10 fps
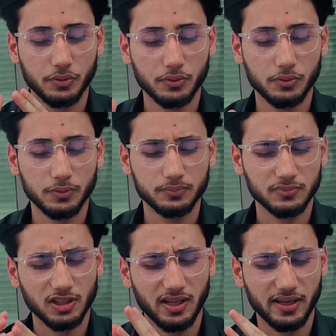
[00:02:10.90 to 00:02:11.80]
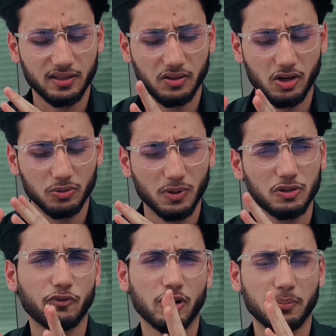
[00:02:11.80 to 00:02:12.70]
you like around
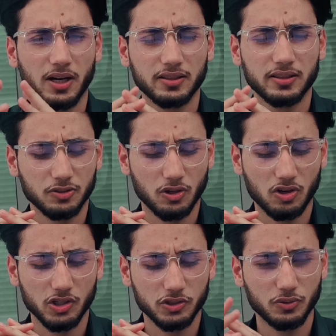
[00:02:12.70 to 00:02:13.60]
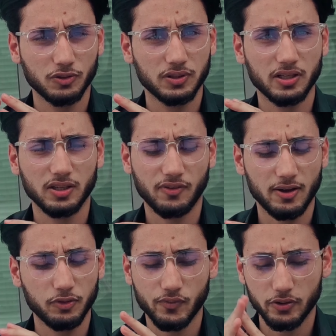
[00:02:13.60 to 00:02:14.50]
about for a month is gonna cost you
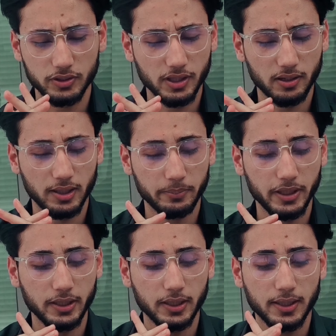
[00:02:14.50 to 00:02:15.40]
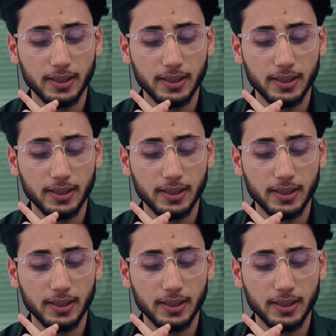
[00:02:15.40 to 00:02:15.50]
35 to 40 RMB.